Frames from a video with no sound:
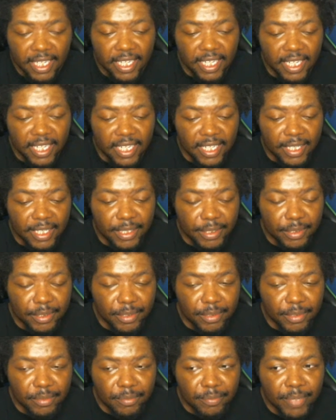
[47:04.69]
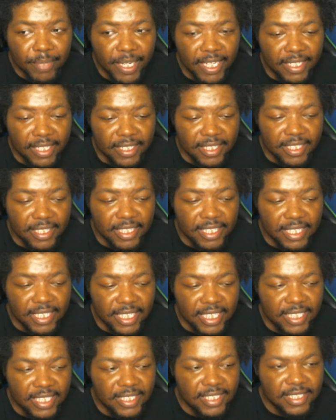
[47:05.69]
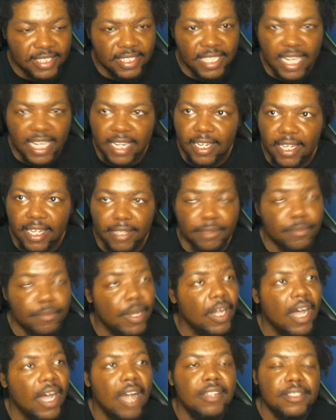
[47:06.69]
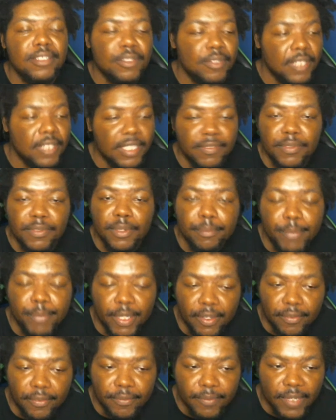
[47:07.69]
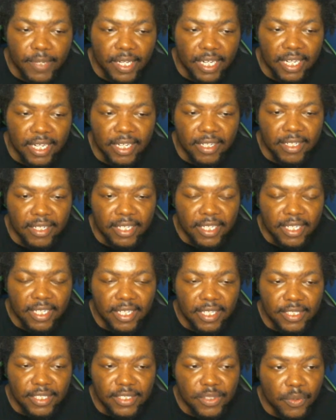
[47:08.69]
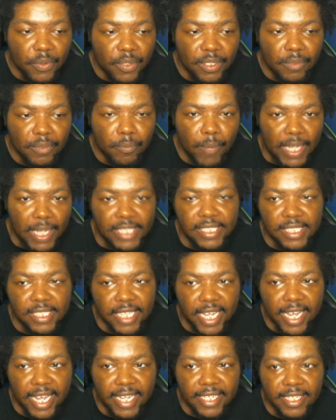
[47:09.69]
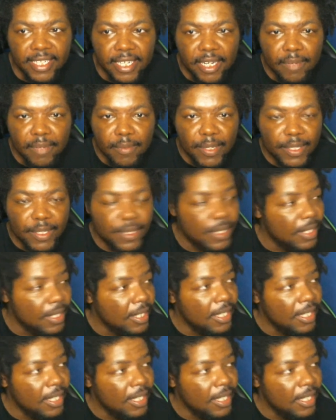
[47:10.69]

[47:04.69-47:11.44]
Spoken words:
But he just decided like, well, I'm just gonna leave him in the middle of a snowy wasteland with